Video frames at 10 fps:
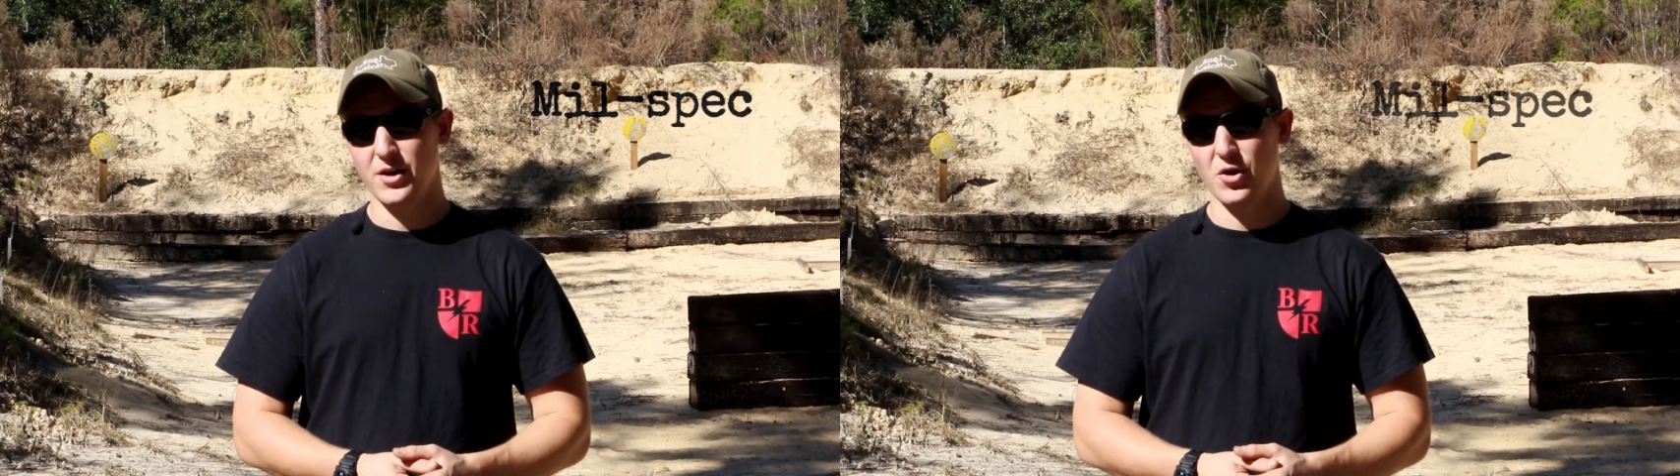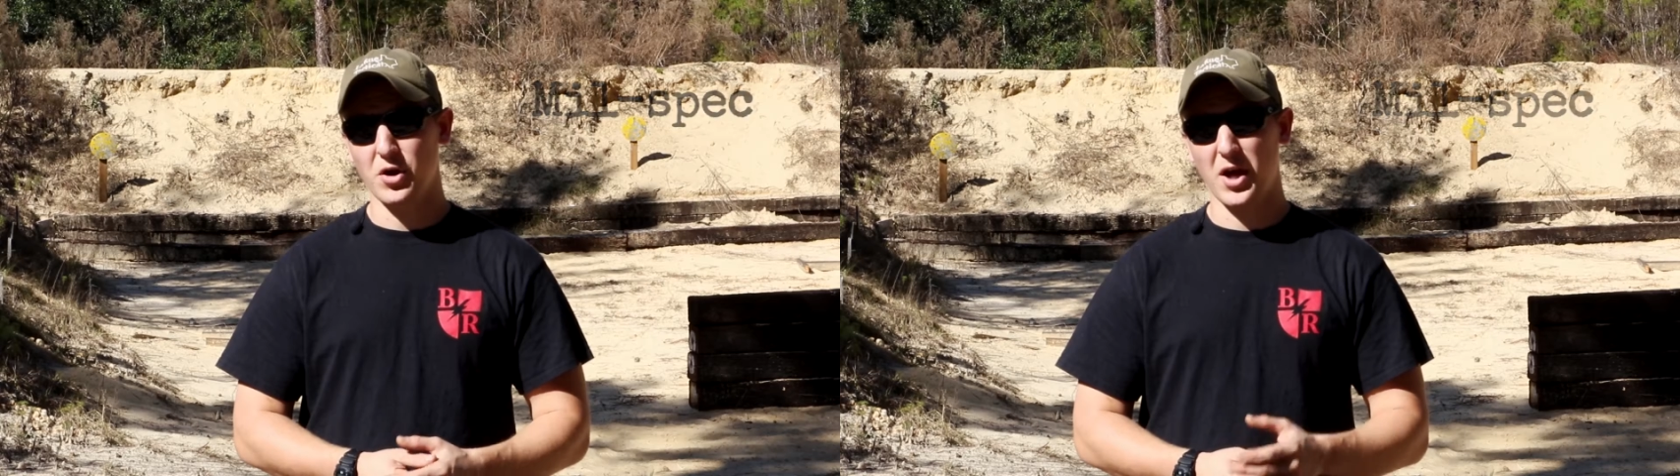
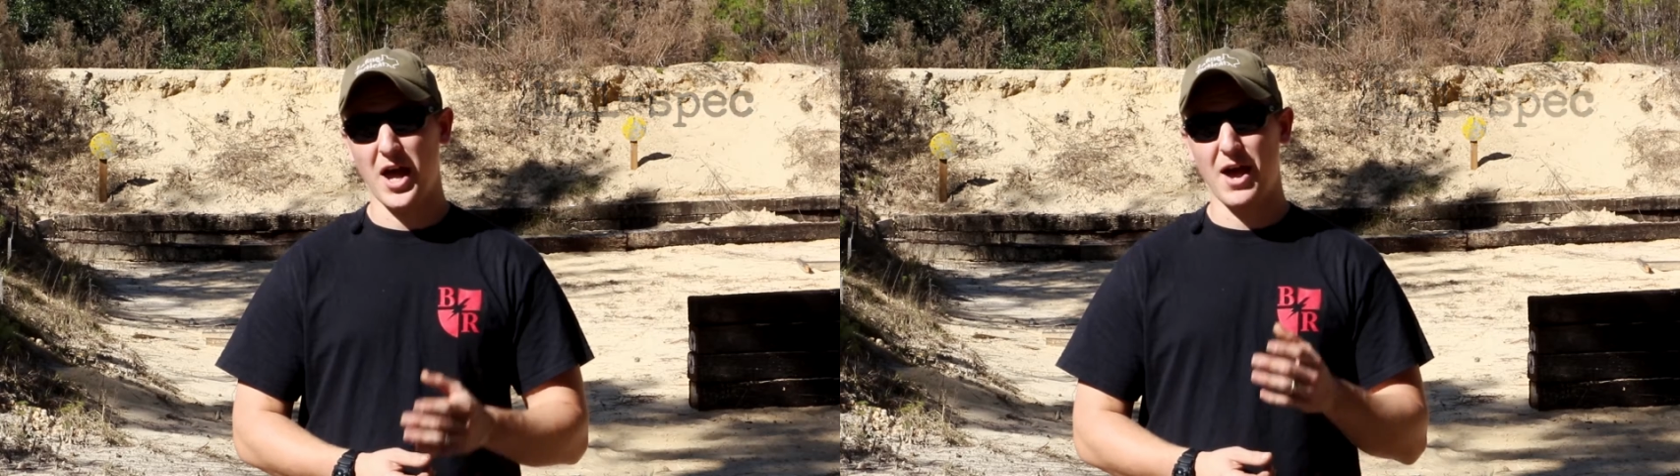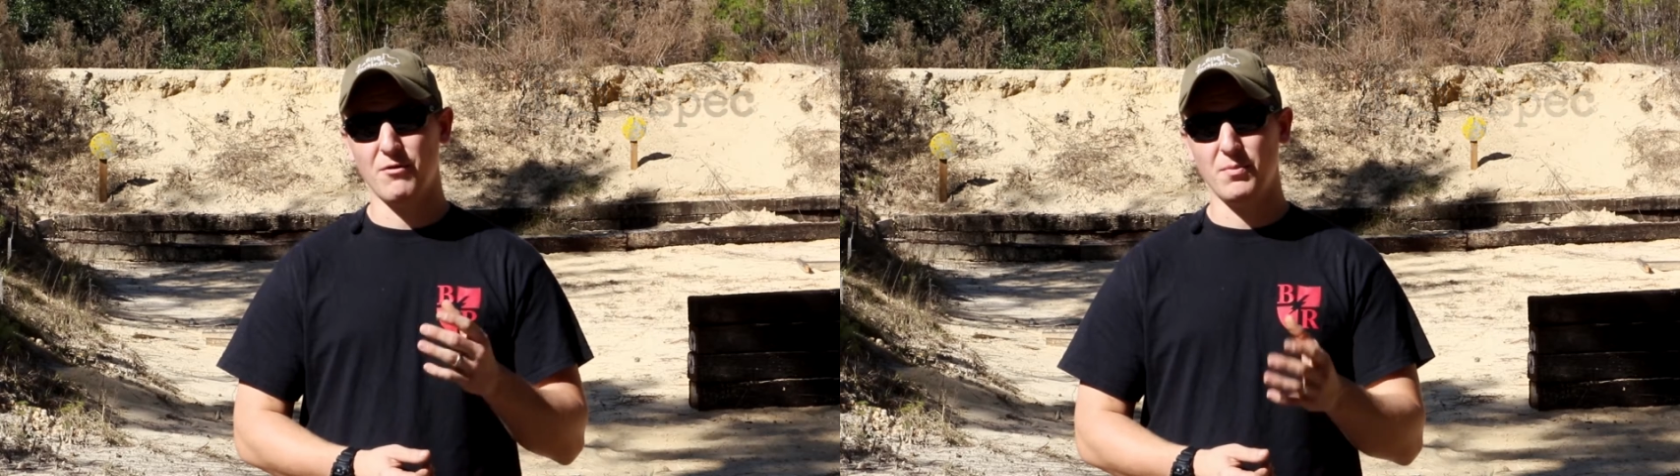Okay,
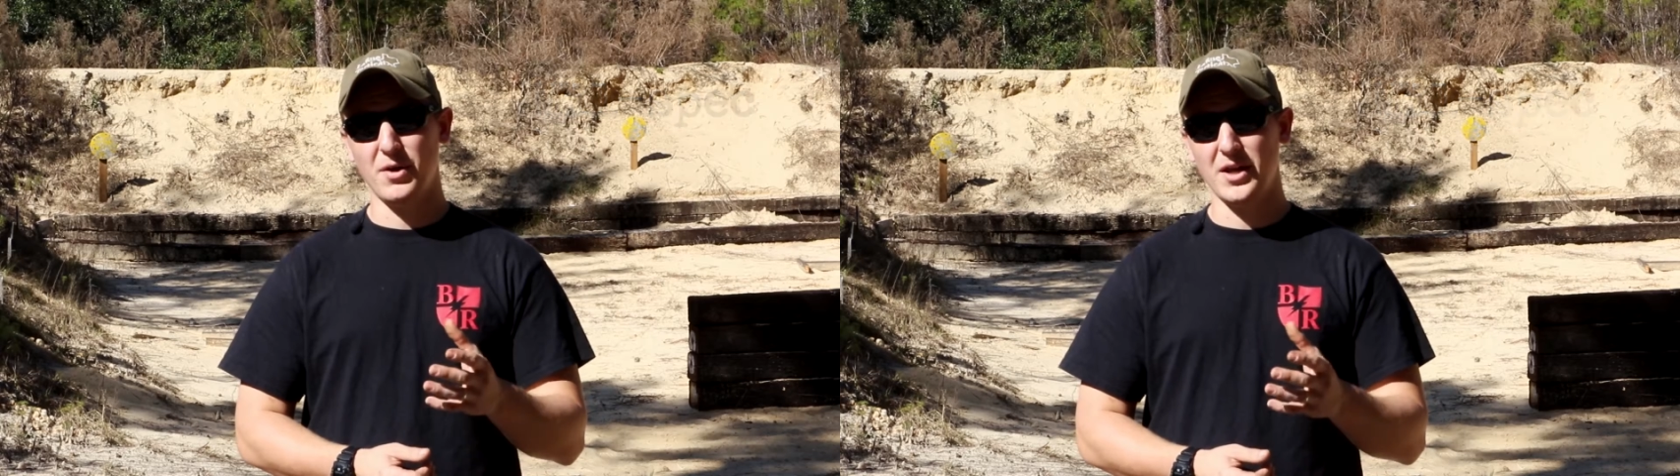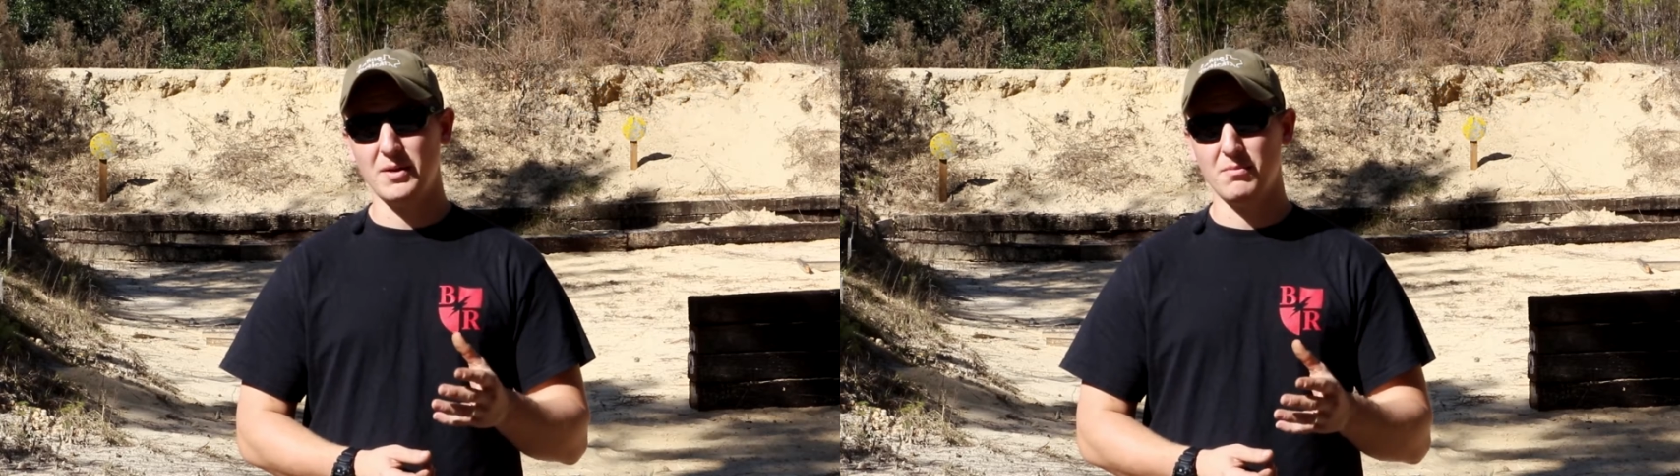
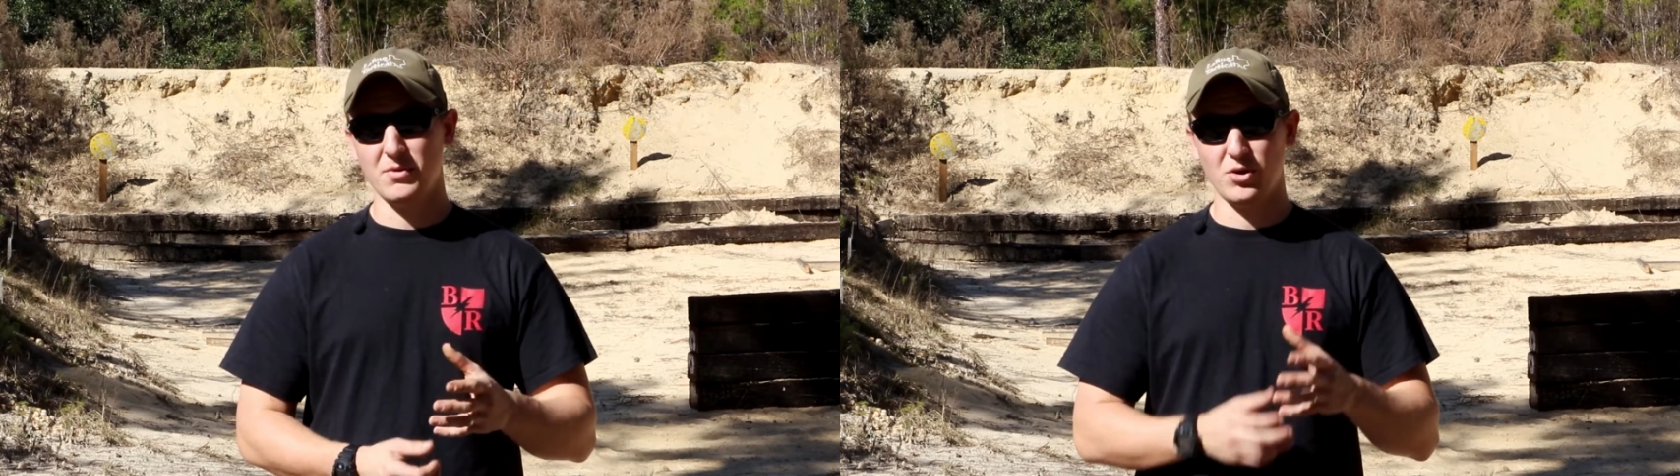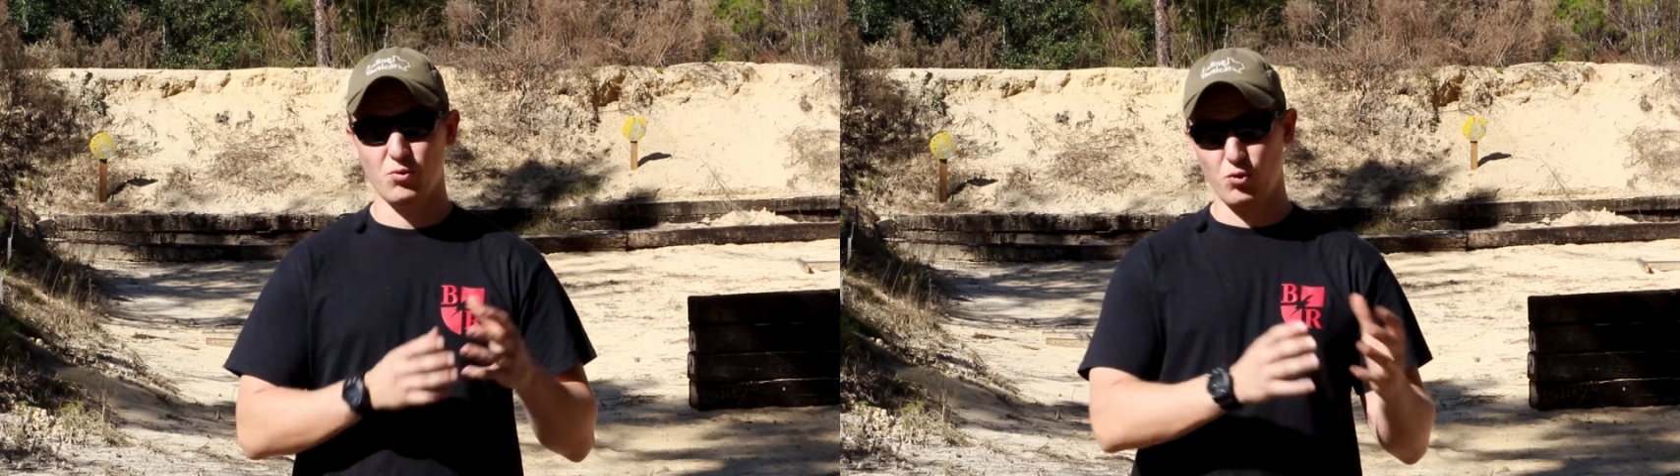everybody
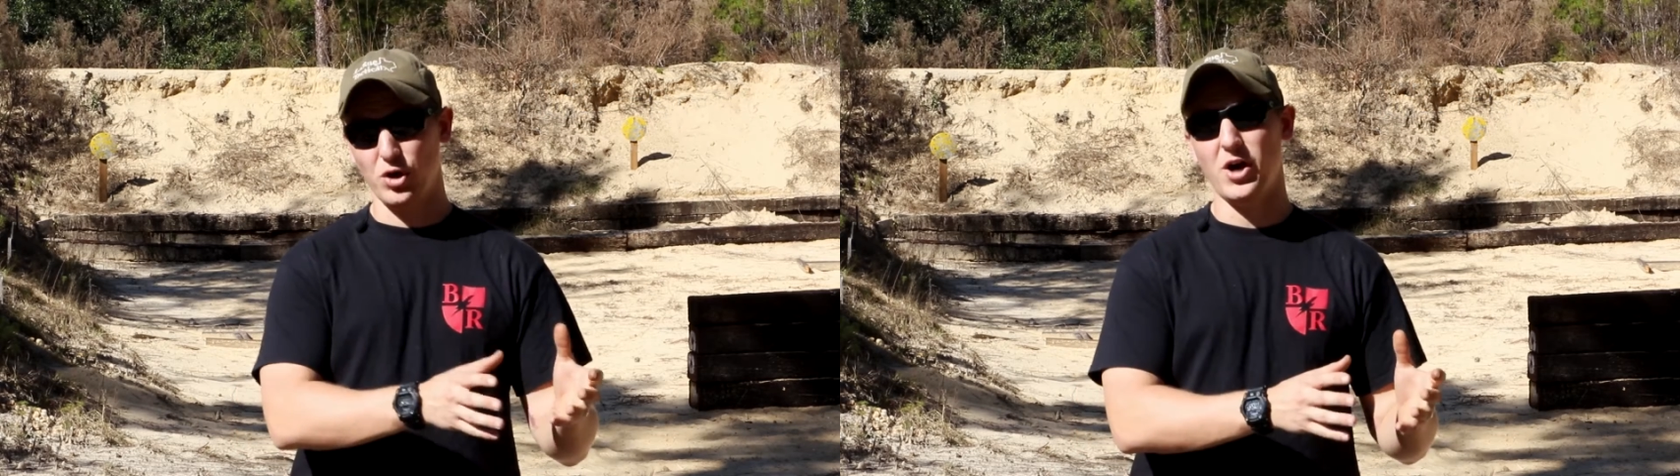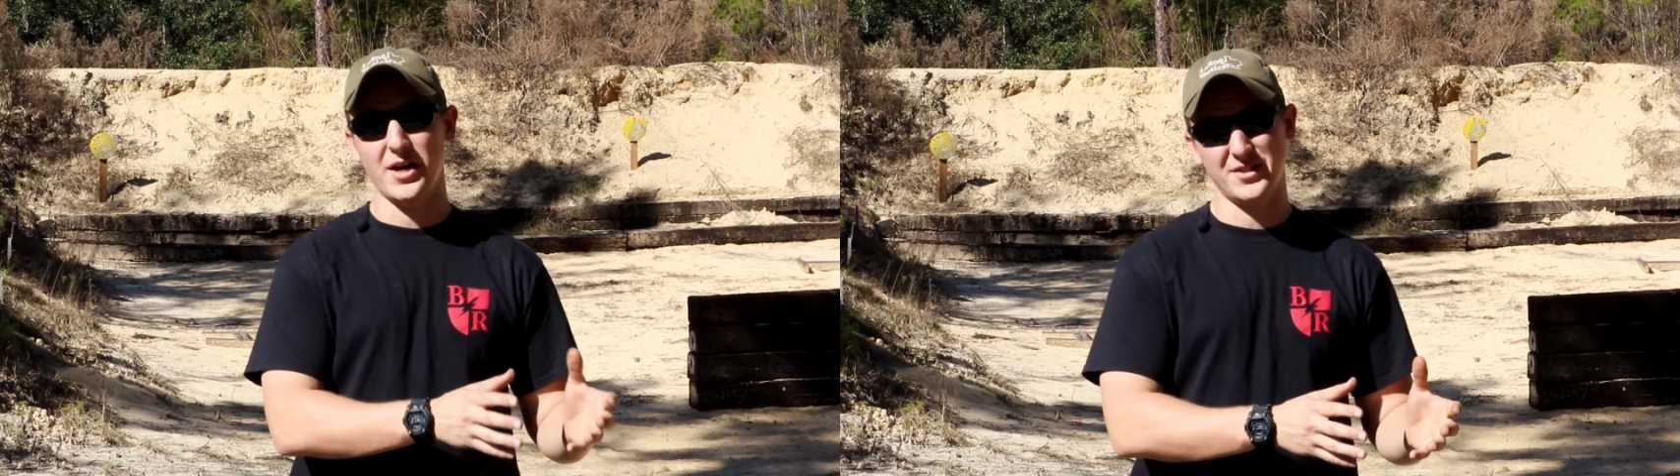
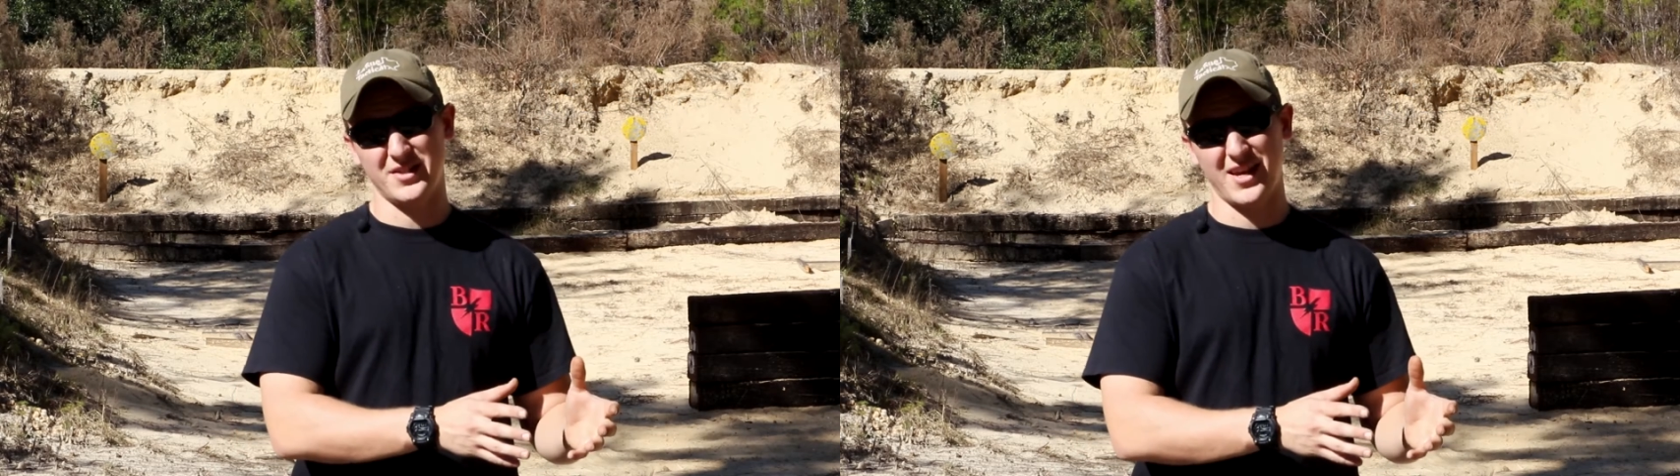realizes